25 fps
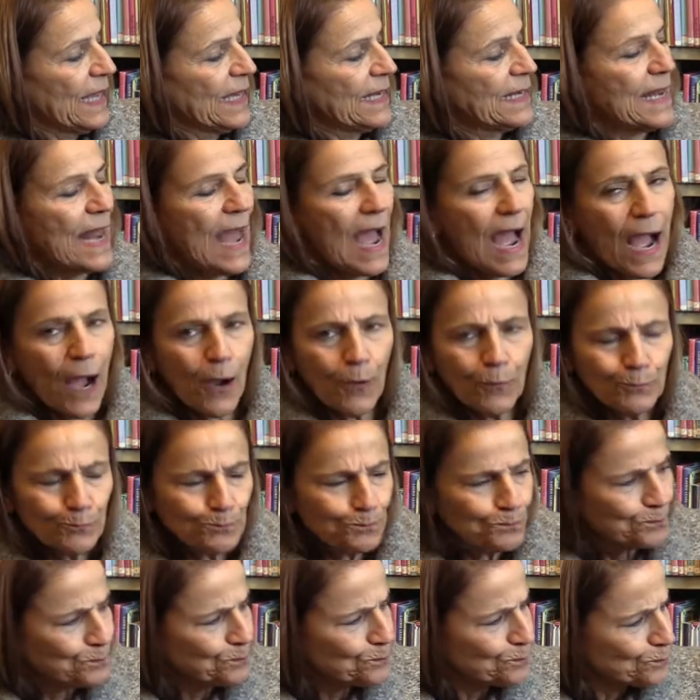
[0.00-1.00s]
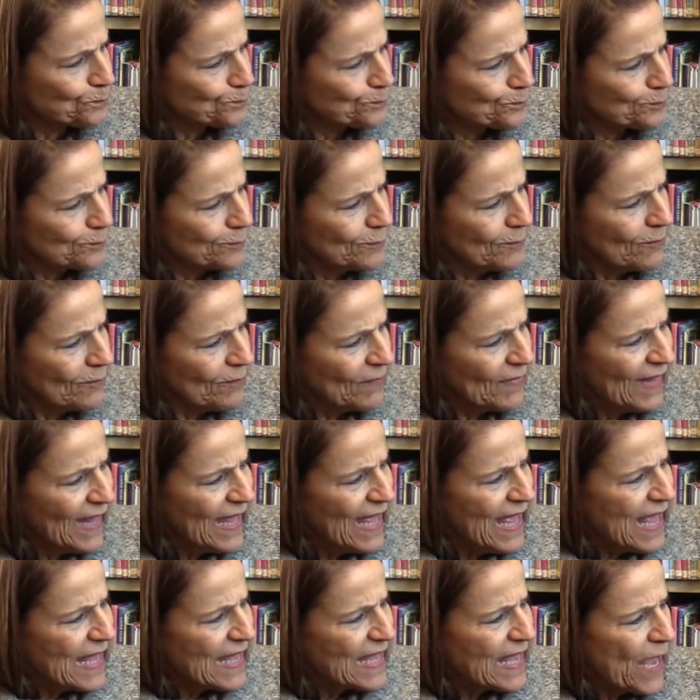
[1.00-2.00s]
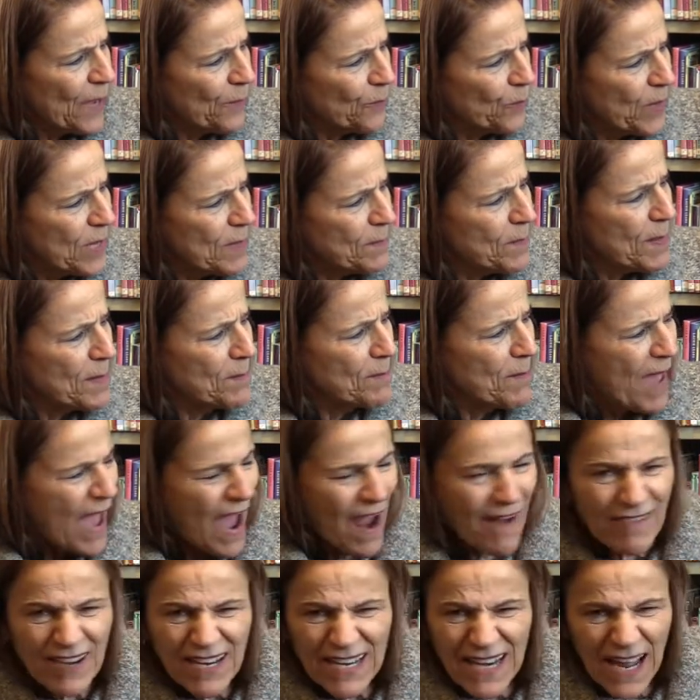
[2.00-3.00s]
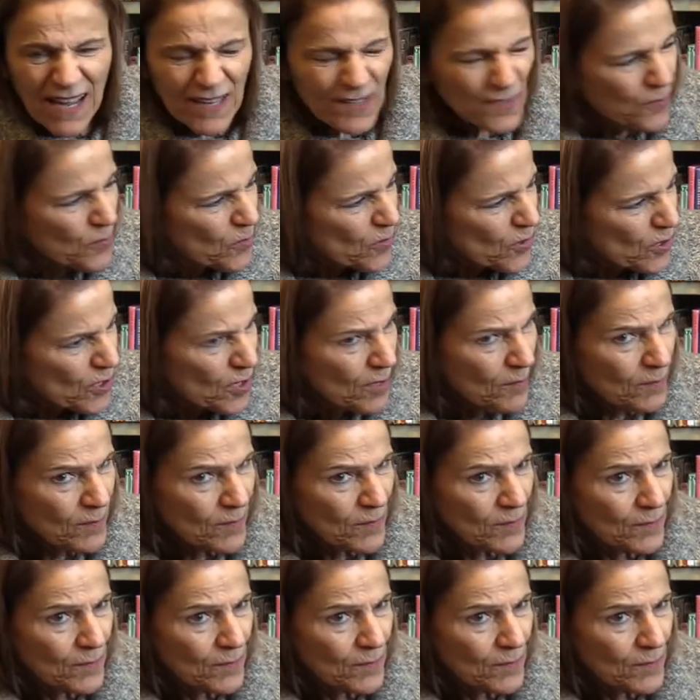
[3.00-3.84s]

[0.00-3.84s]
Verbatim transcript: Now, can we be married, asks Worm?